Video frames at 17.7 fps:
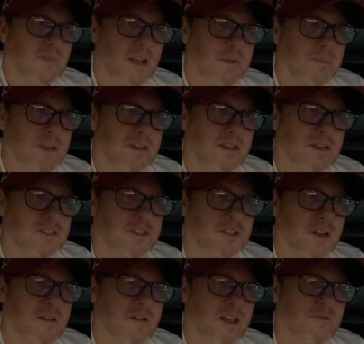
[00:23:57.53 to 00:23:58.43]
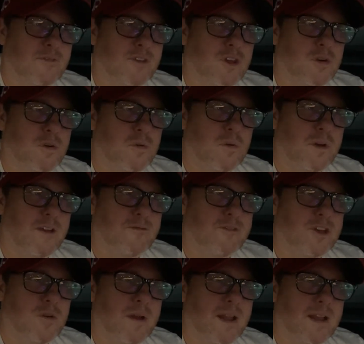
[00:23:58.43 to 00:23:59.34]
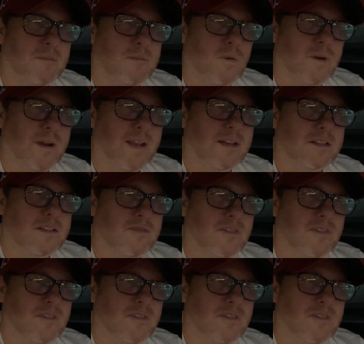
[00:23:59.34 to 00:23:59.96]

I mean, this, if you had Miranda